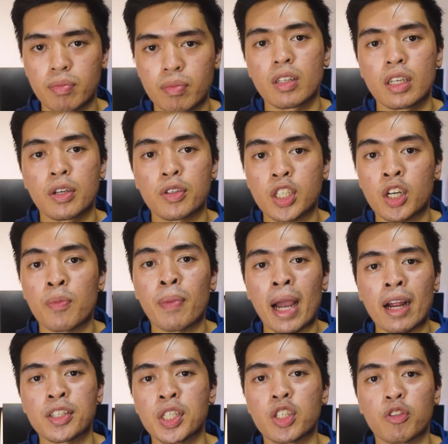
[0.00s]
Here's a
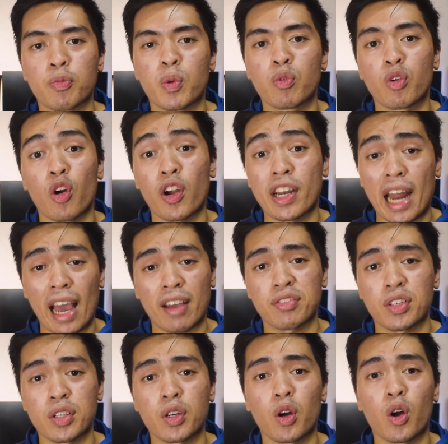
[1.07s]
comparison of before and
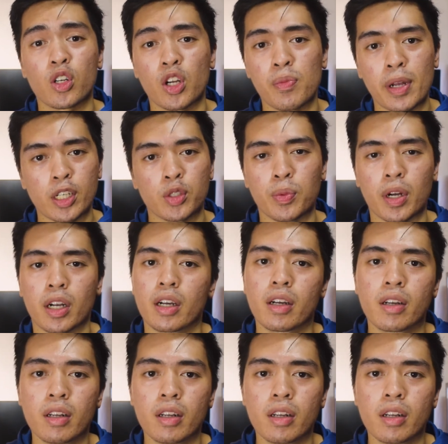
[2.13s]
after on our benchmark.